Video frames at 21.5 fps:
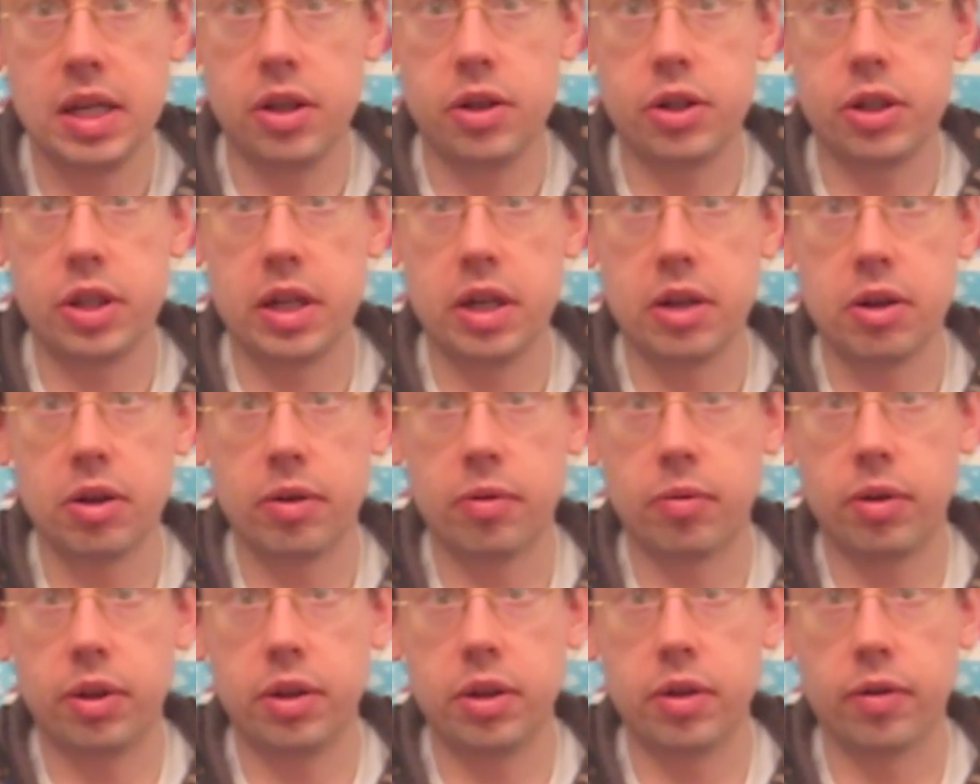Share it
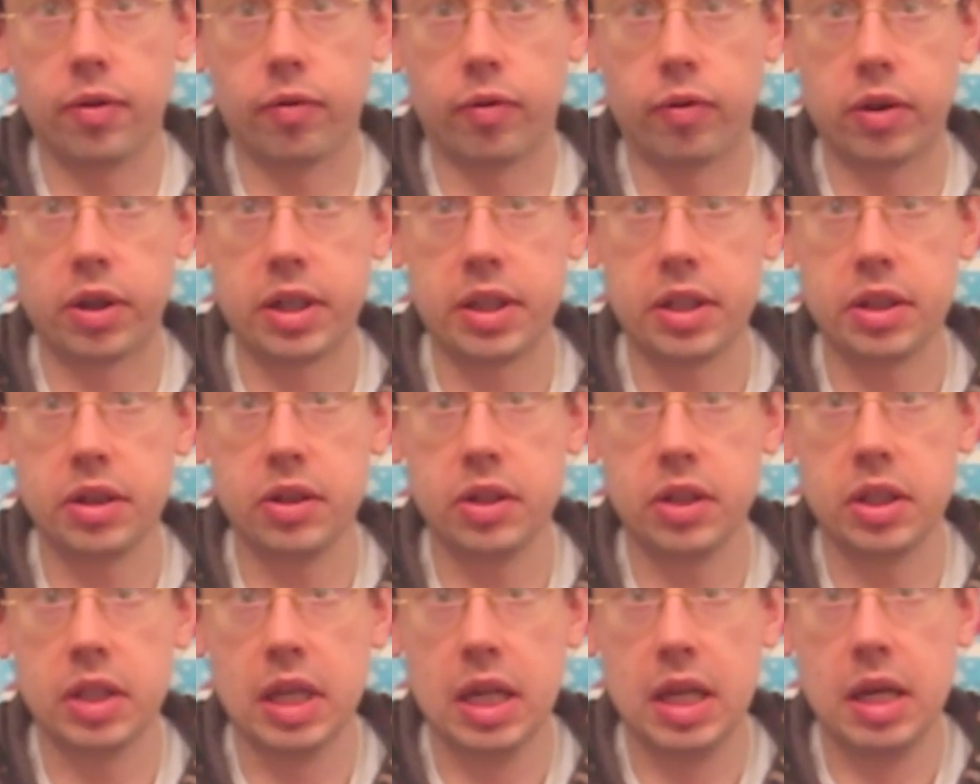with your
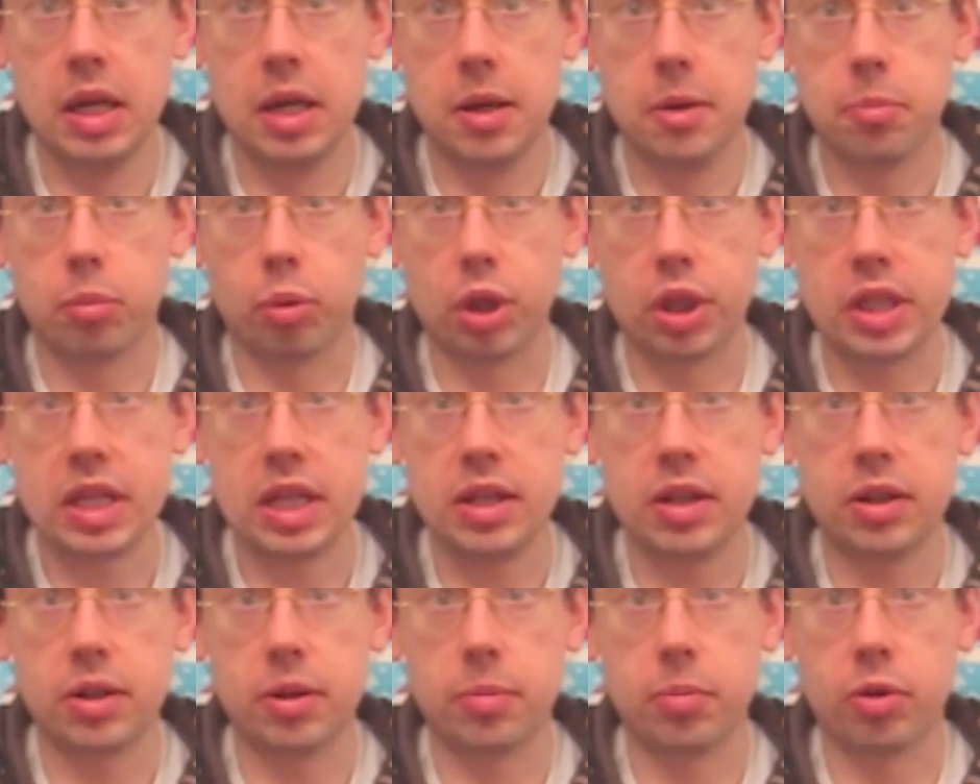friends. Please
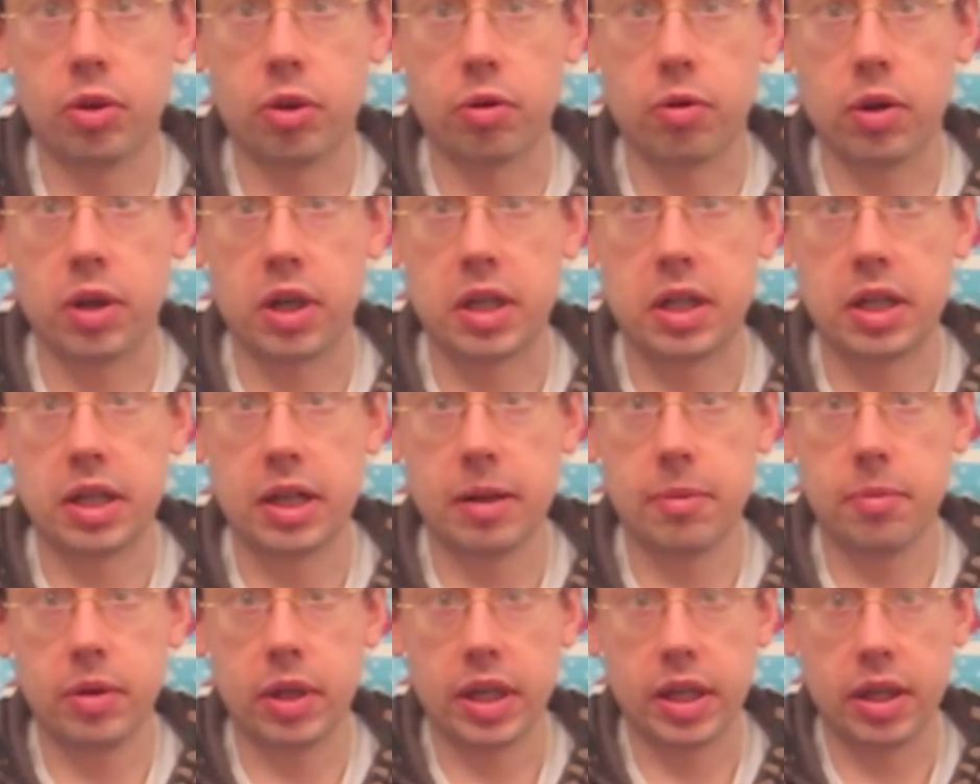subscribe
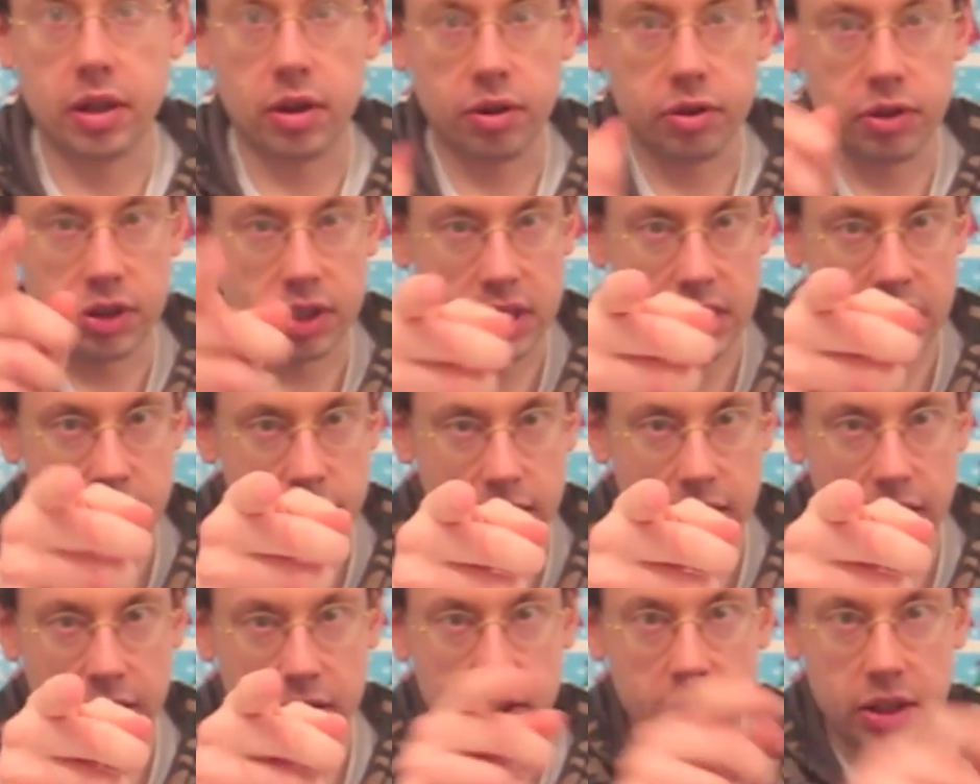and I'll see you
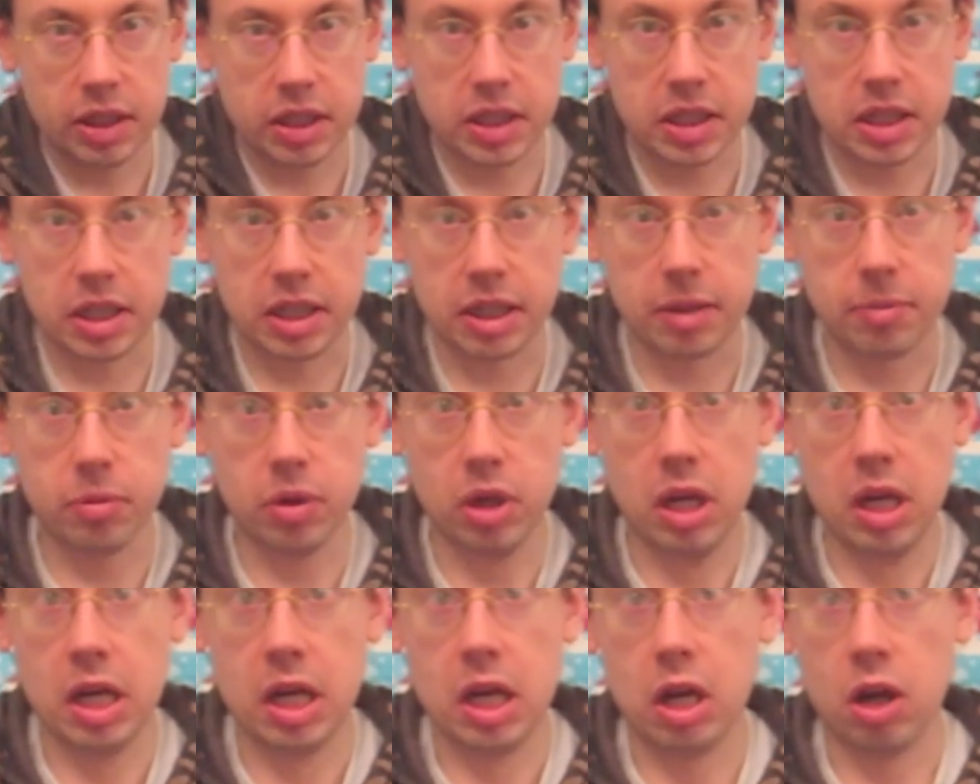next time
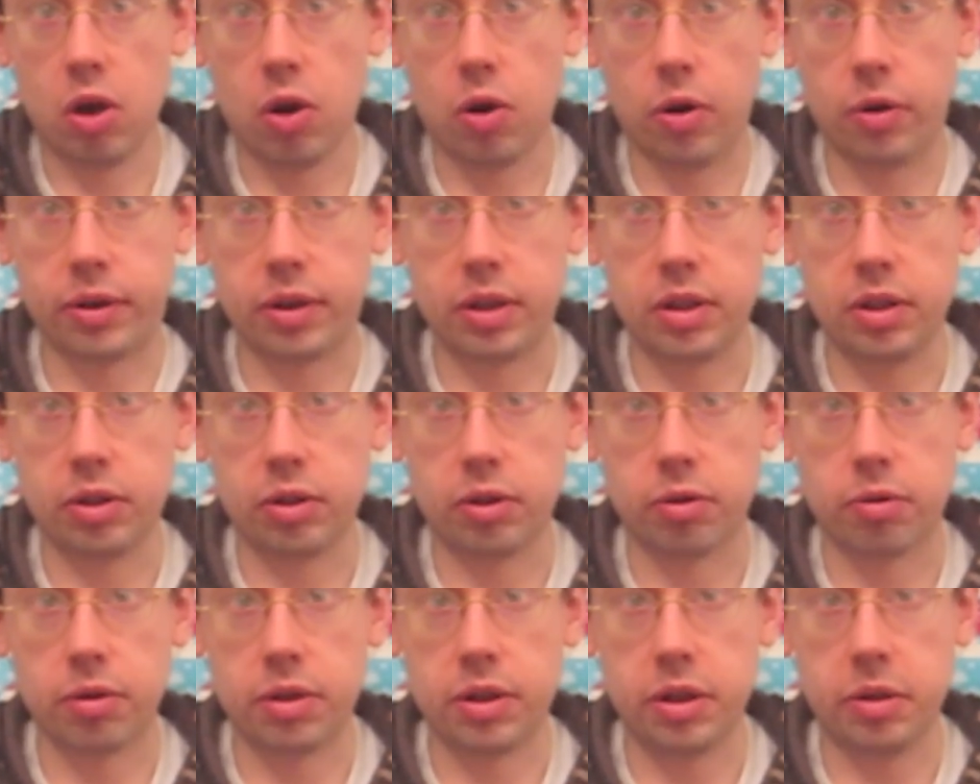on this
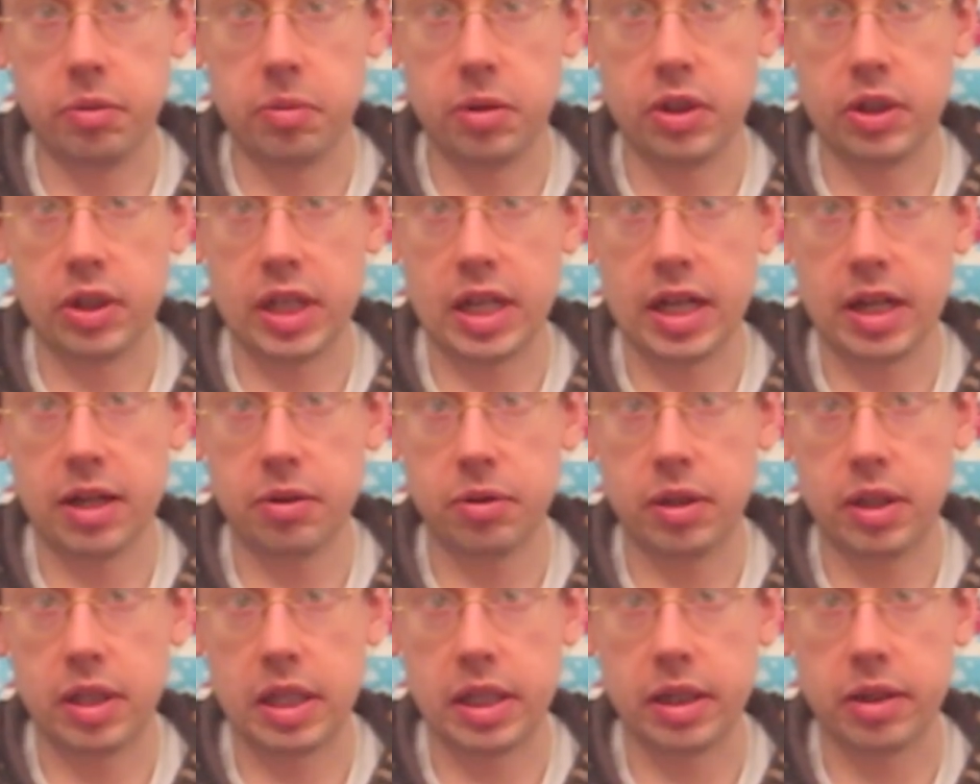Christmas
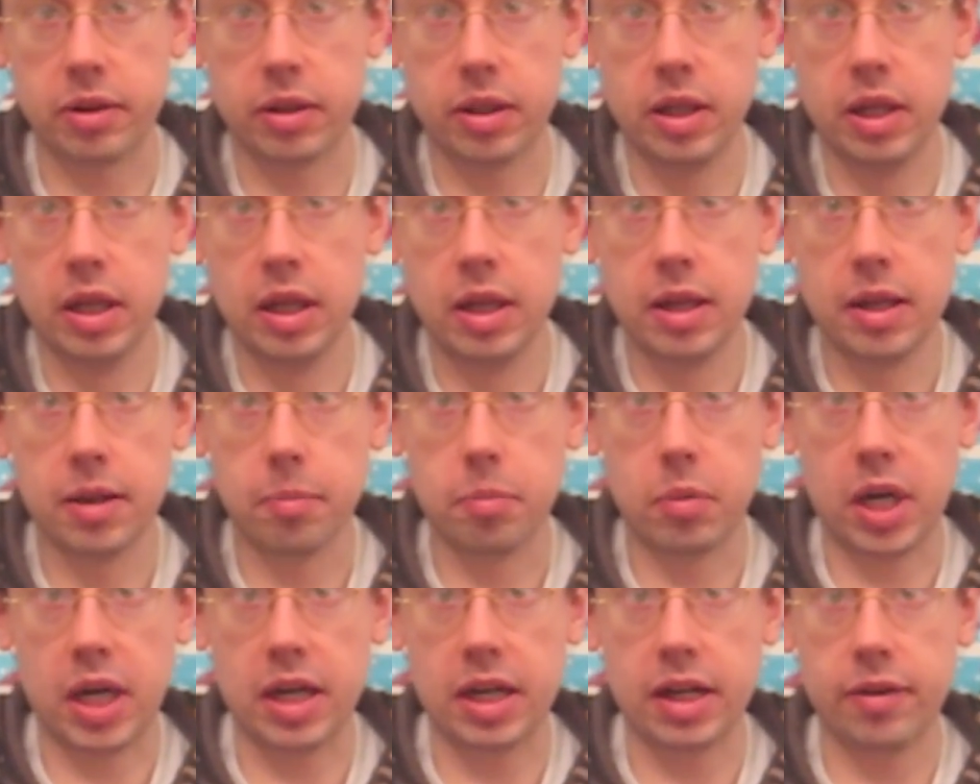countdown.
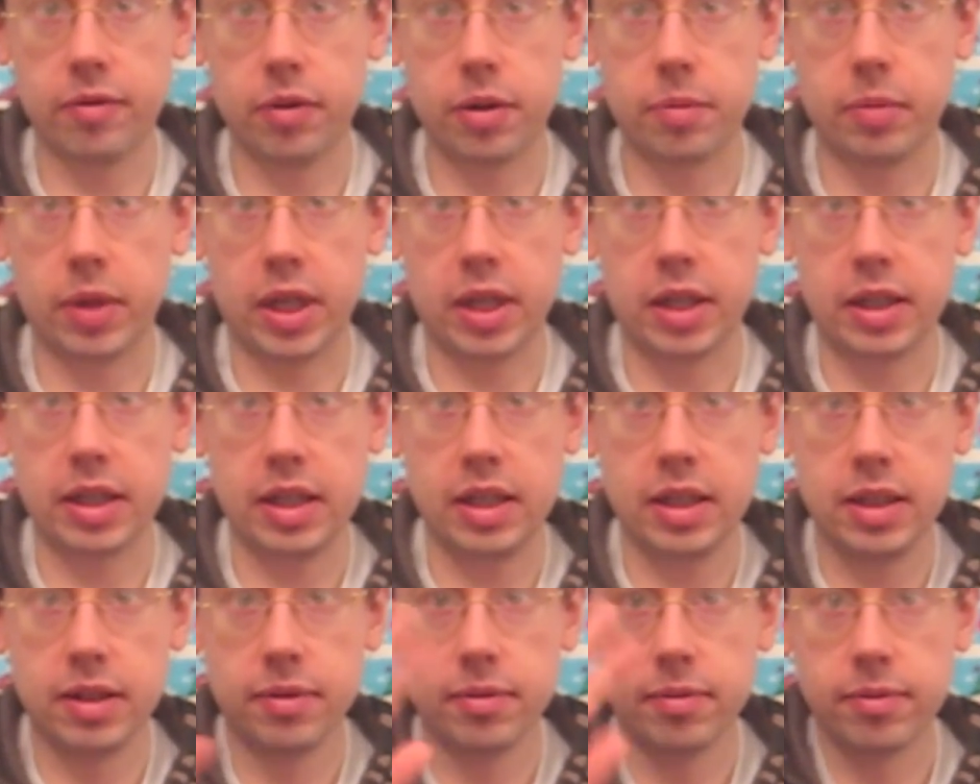Bye everybody.